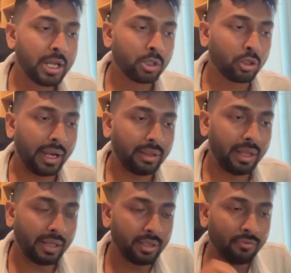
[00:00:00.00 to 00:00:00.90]
So I
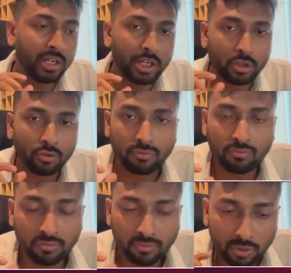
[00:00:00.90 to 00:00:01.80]
think we need to,
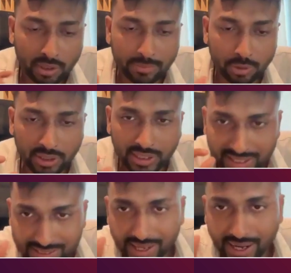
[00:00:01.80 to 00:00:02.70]
crypto
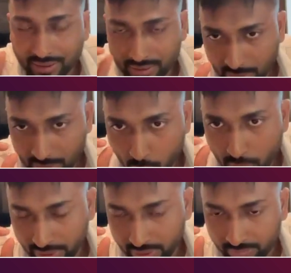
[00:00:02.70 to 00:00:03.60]
needs that a
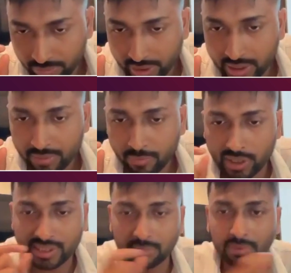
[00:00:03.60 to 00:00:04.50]
moment, right? For
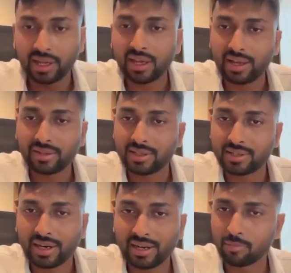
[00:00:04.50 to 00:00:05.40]
example, AI
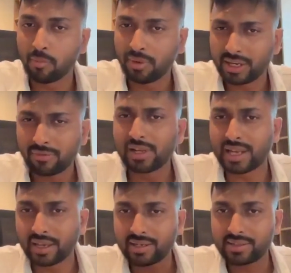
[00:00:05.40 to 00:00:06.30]
just had a moment. It feels
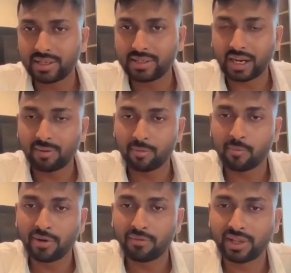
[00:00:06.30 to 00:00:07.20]
like it's kind of a
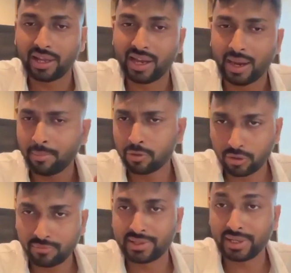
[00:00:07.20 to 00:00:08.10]
moment with AI. I'm not
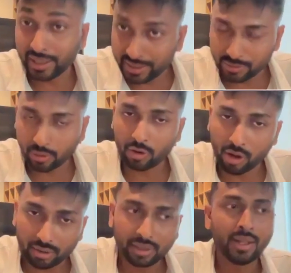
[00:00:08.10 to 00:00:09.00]
sure if it is or
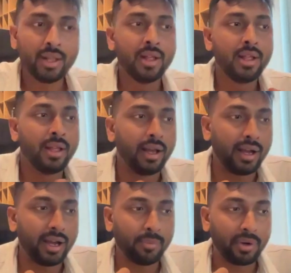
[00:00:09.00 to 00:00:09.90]
not.
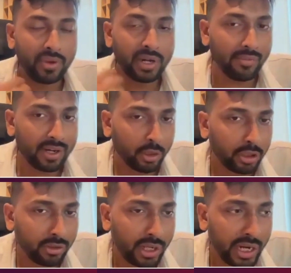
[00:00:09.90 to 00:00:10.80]
But we never
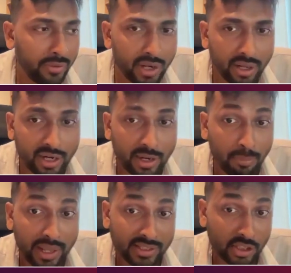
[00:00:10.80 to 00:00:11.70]
thought, okay, it will
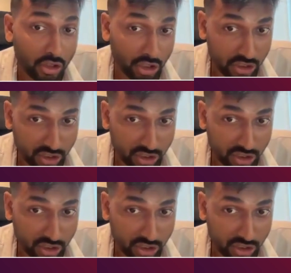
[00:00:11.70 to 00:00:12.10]
replace the search.